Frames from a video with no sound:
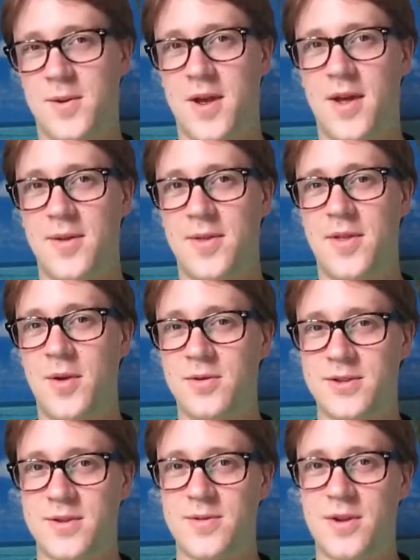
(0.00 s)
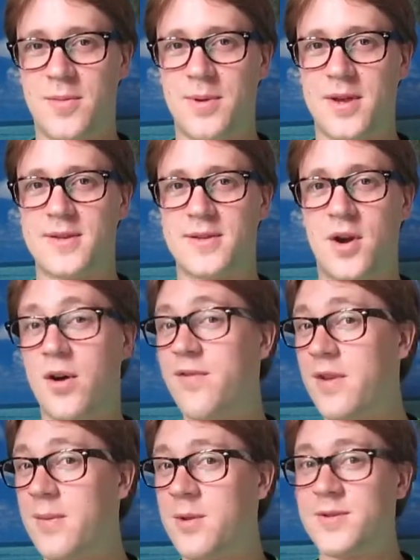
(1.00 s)
are those two topics off
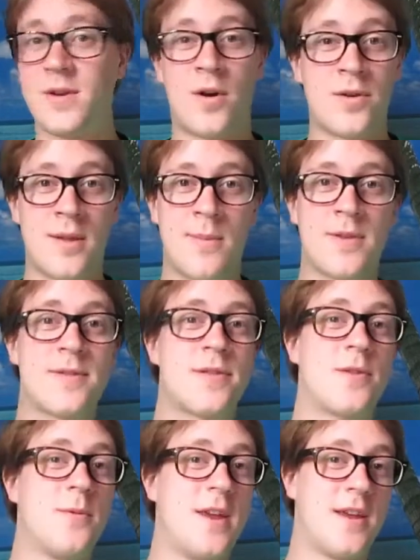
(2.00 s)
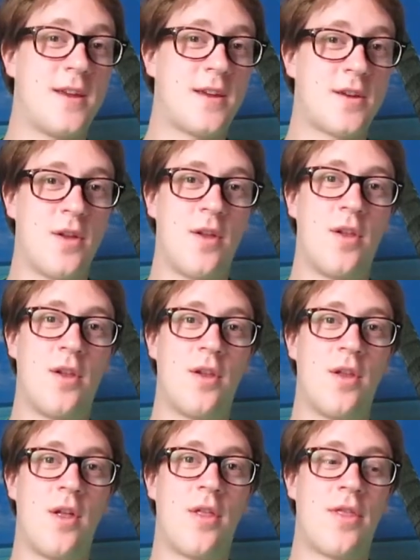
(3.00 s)
limits, on limits? Do we
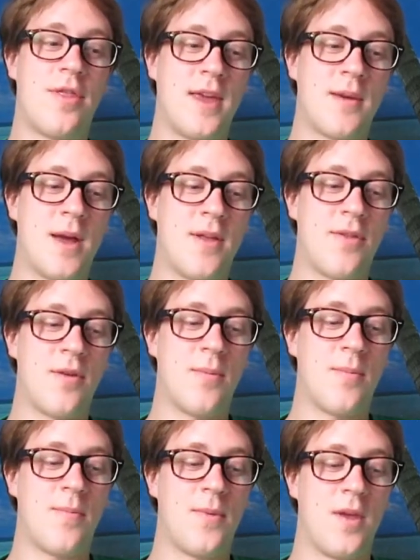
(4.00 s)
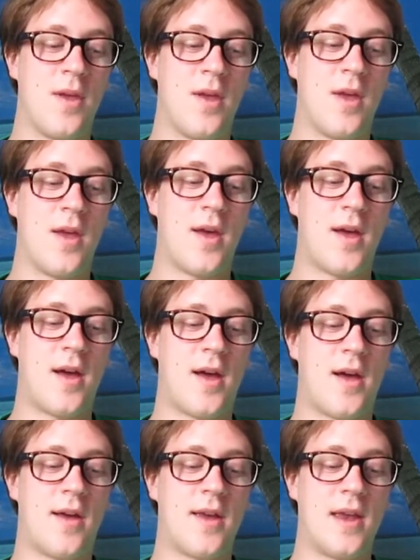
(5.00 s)
think about them
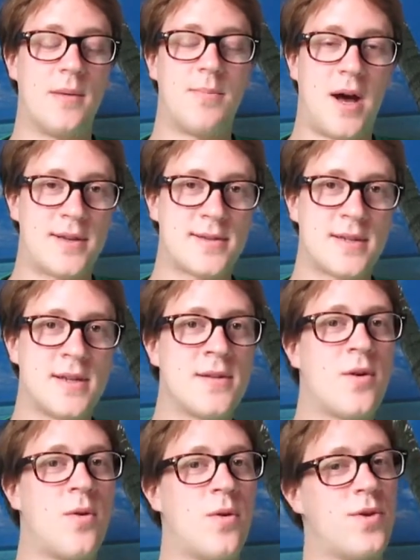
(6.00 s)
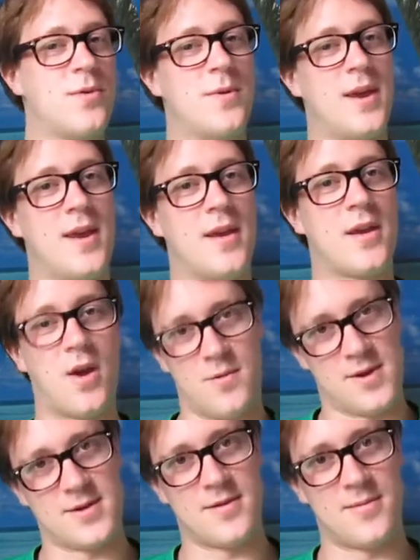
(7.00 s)
uh, in passing, or do we go
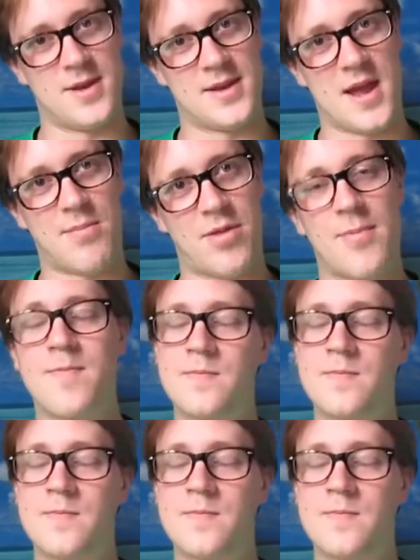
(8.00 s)
into them in depth?